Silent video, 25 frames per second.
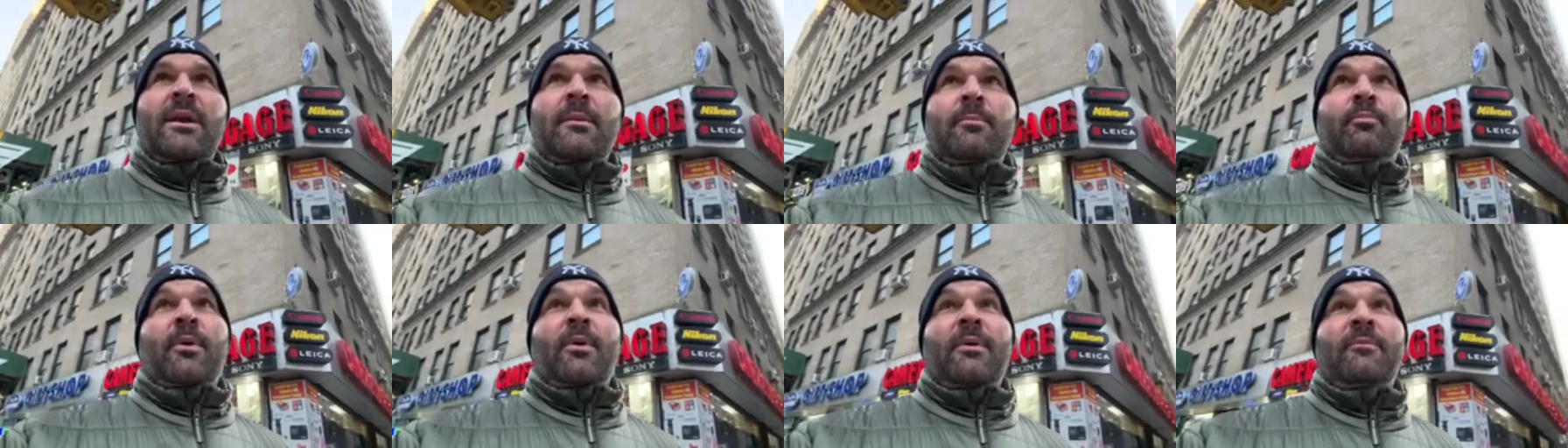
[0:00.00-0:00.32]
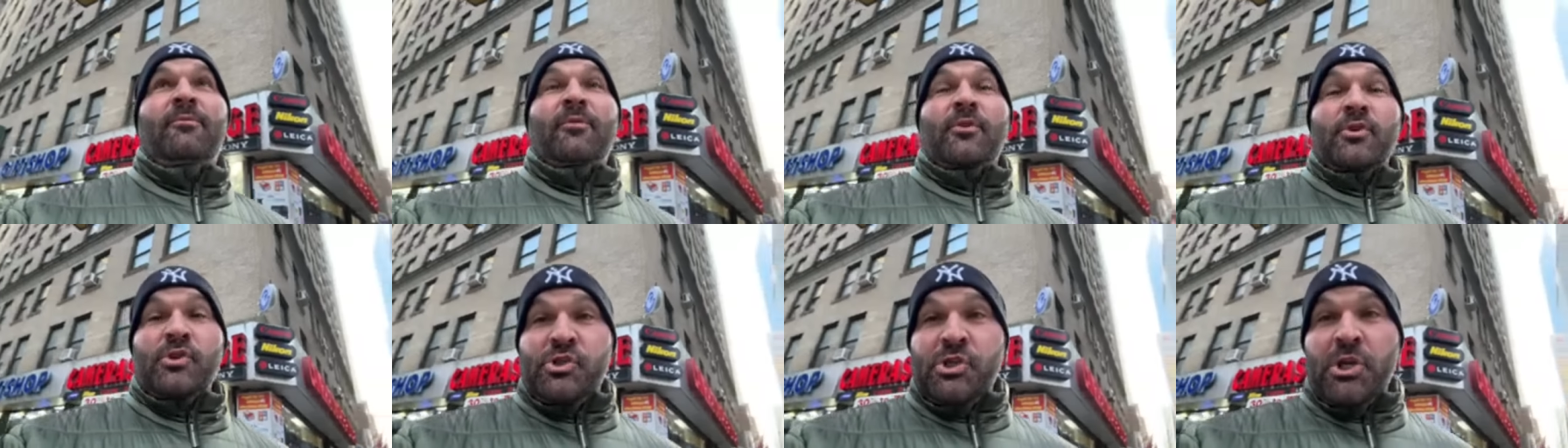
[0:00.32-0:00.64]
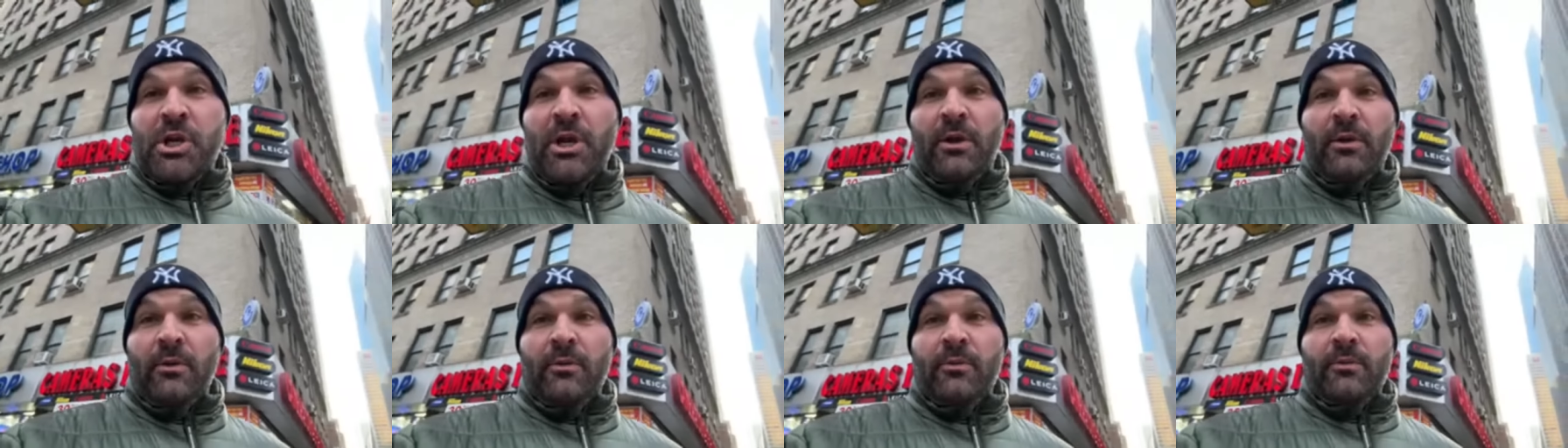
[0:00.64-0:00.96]
to prep for a
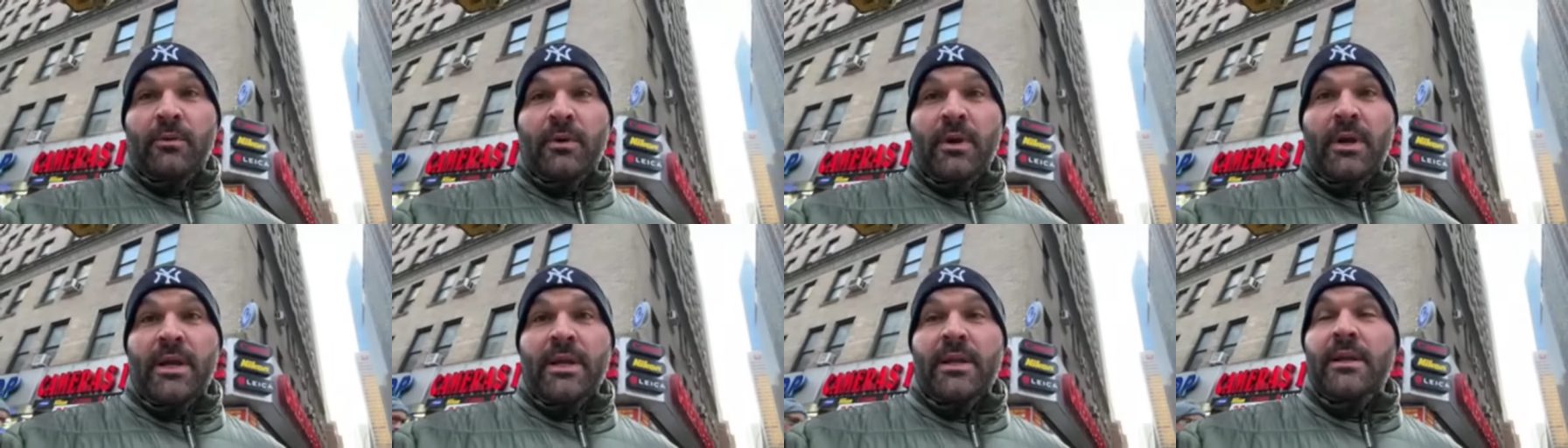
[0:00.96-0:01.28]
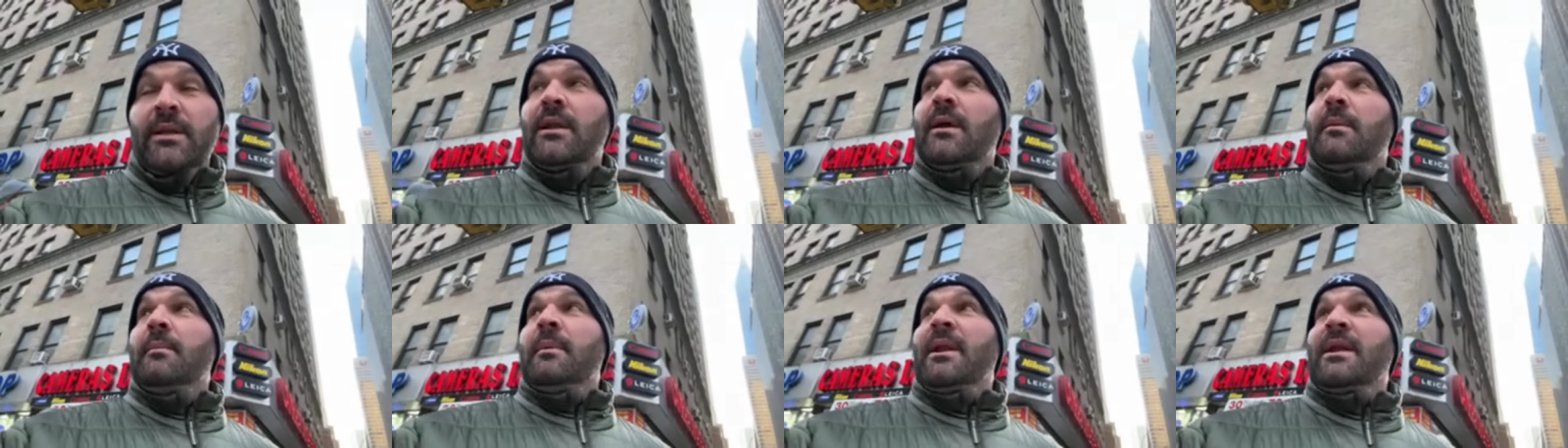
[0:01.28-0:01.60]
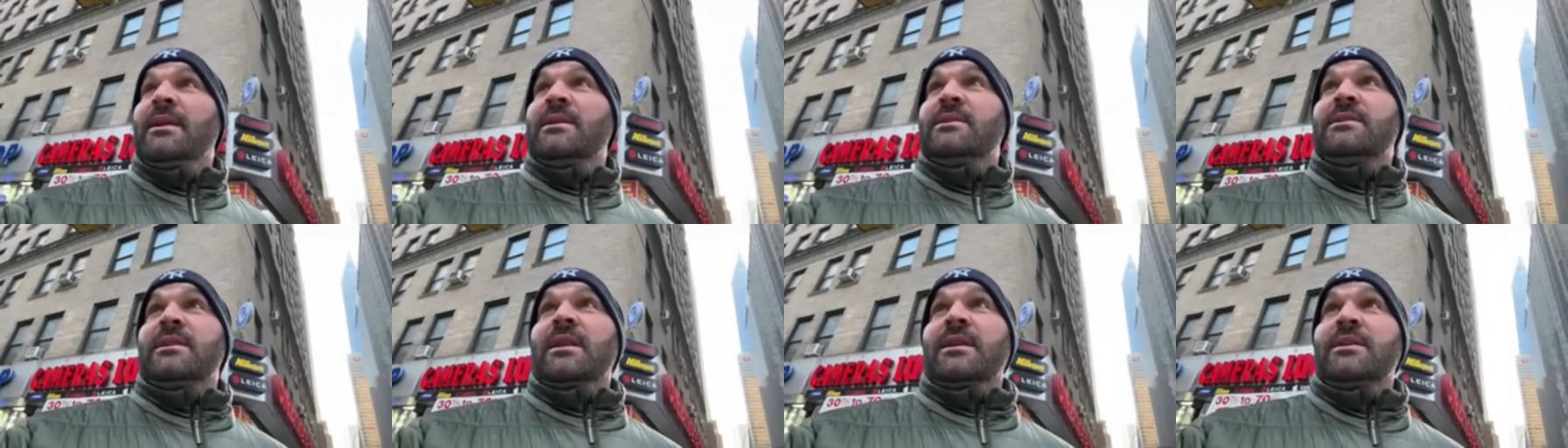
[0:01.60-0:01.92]
show, right? I mean, I,
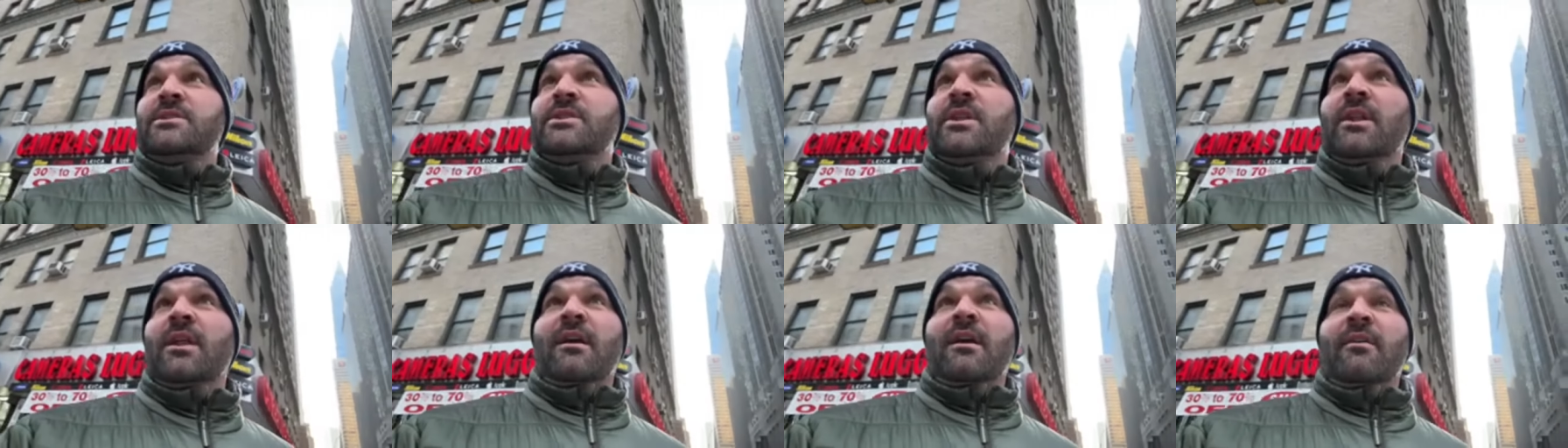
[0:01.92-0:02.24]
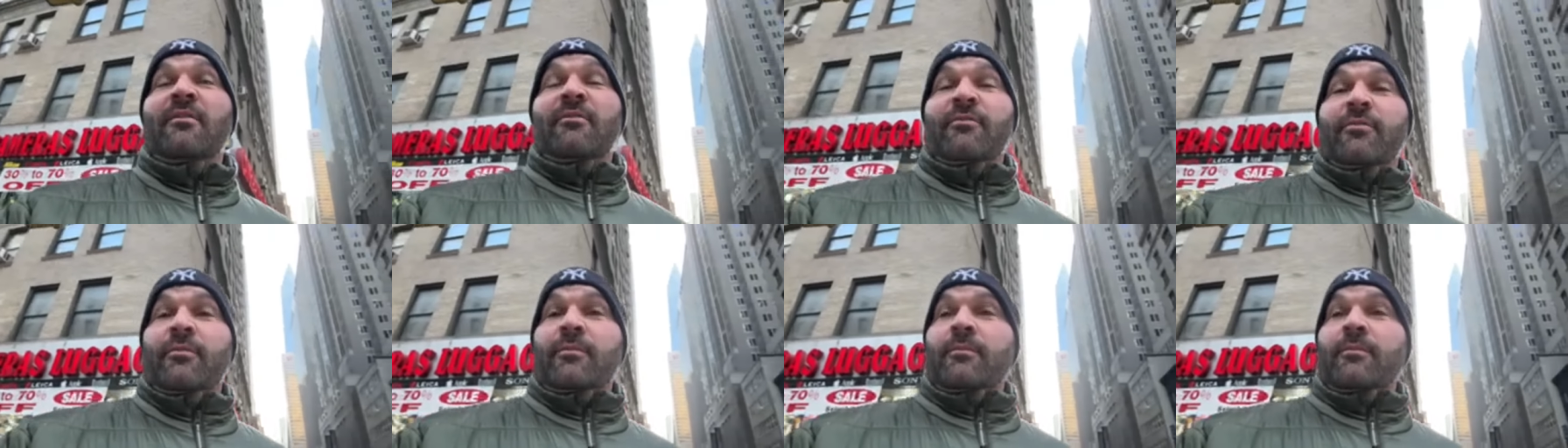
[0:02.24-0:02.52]
I, still have